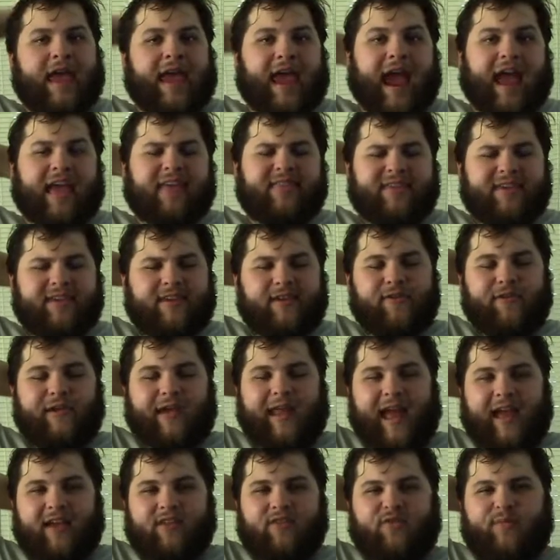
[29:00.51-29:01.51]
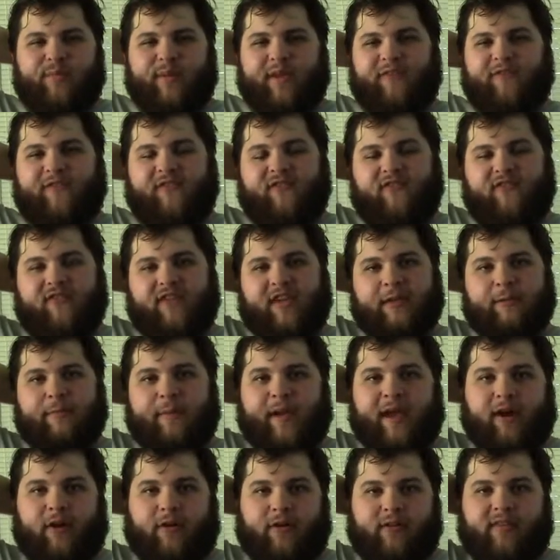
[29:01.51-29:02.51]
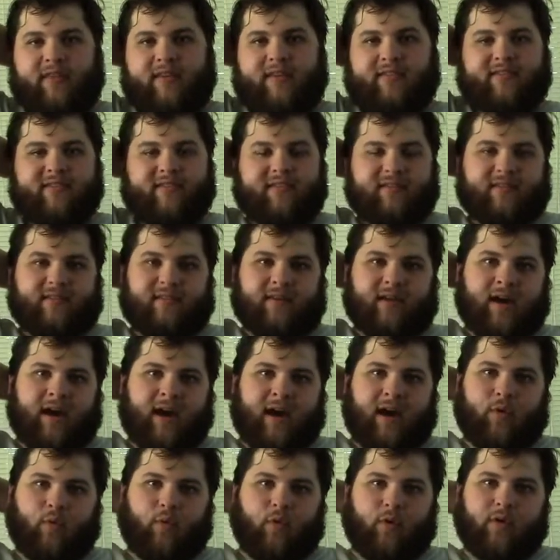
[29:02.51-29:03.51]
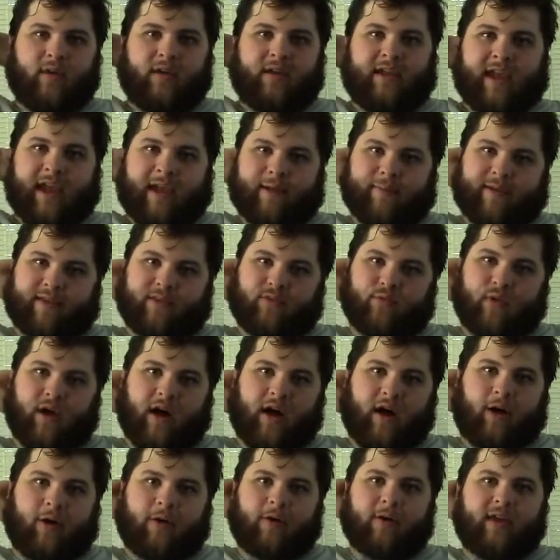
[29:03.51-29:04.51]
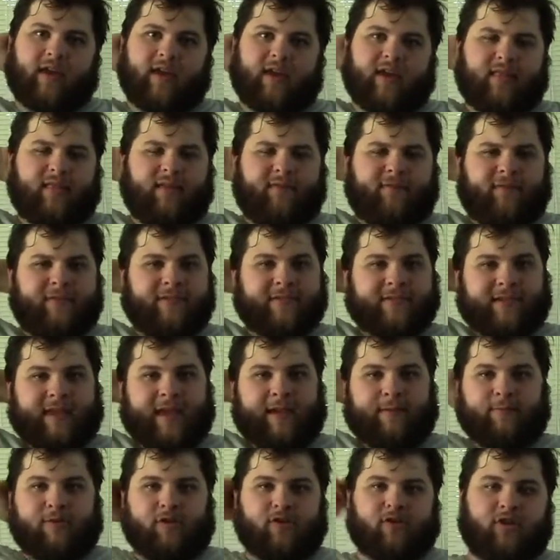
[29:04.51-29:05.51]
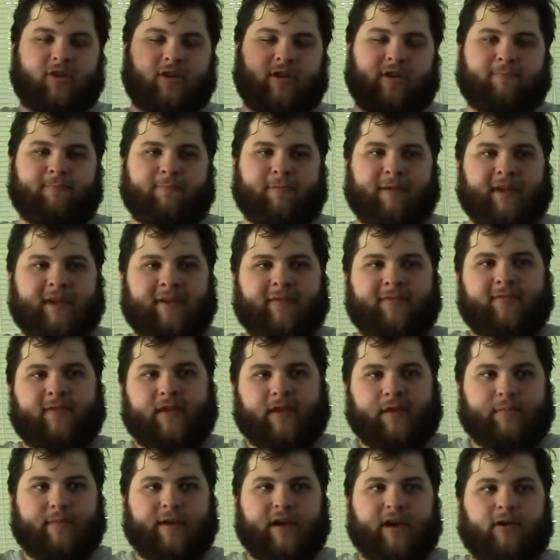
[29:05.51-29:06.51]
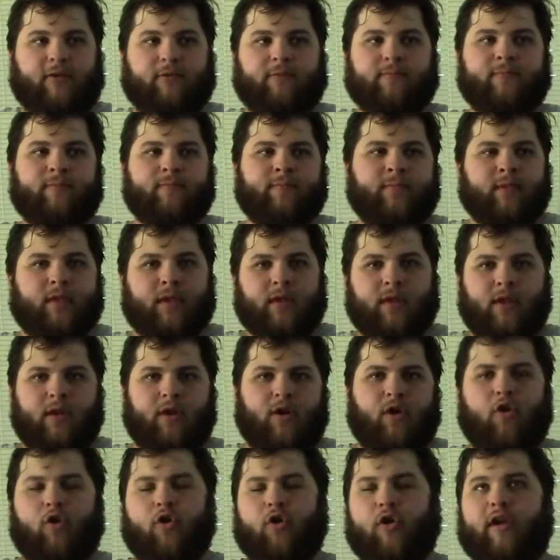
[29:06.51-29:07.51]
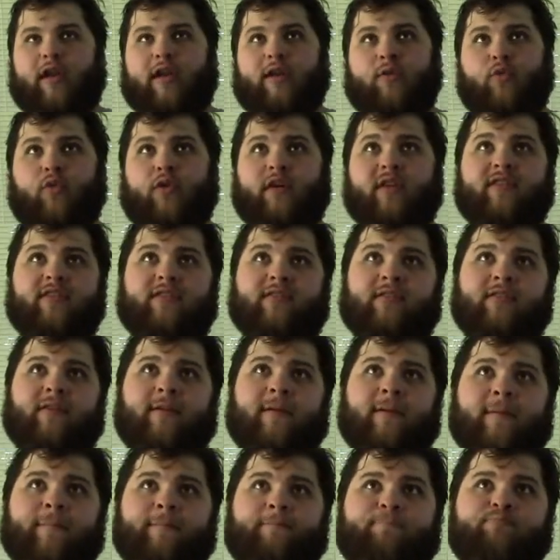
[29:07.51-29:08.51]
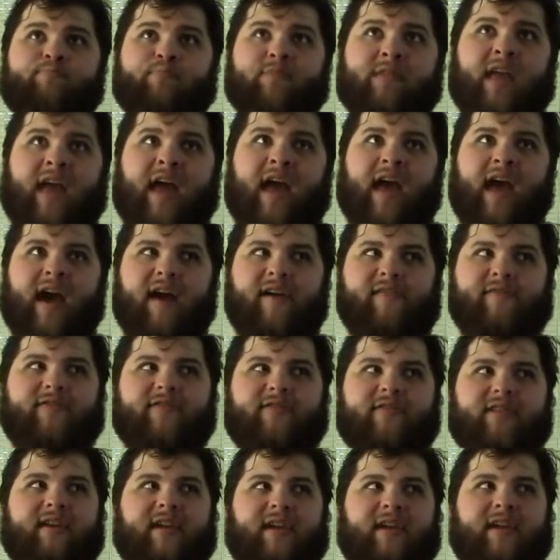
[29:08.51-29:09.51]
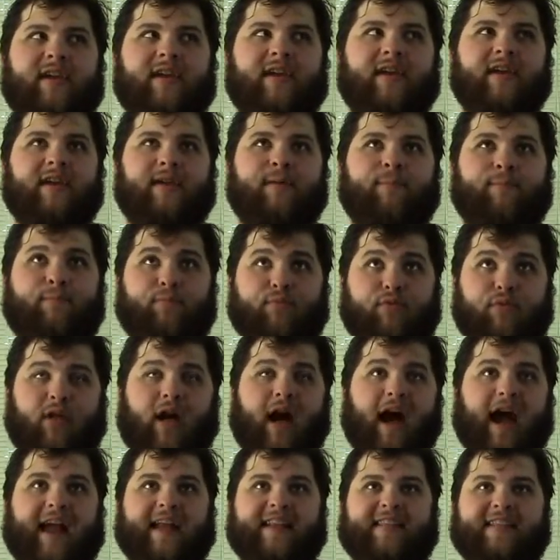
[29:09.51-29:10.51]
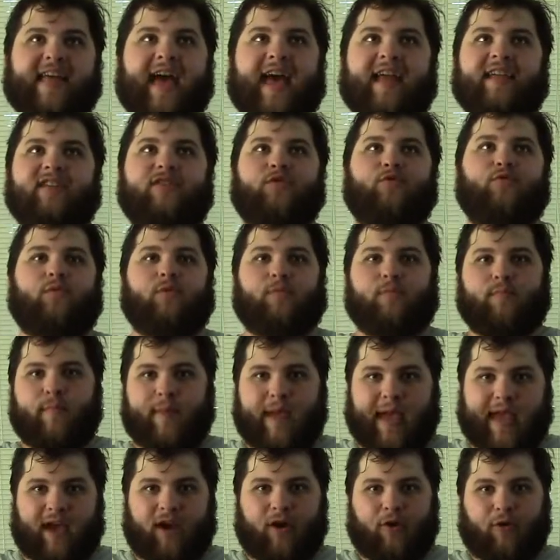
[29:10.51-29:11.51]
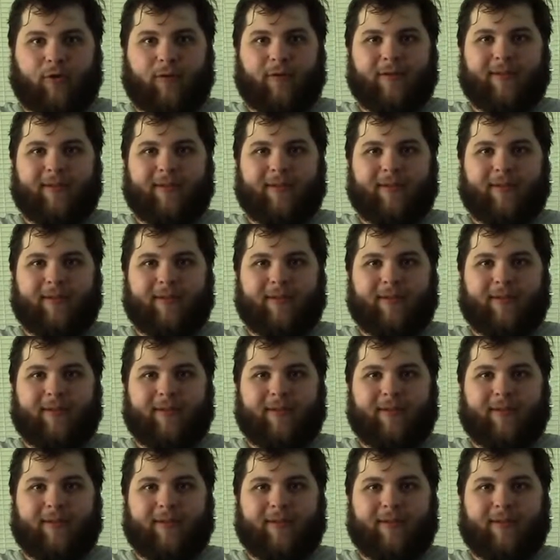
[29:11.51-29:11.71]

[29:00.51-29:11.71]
I think you can actually be female in this uh, game as well. In the first game, you couldn't be female, or it was heavily implied that you were male.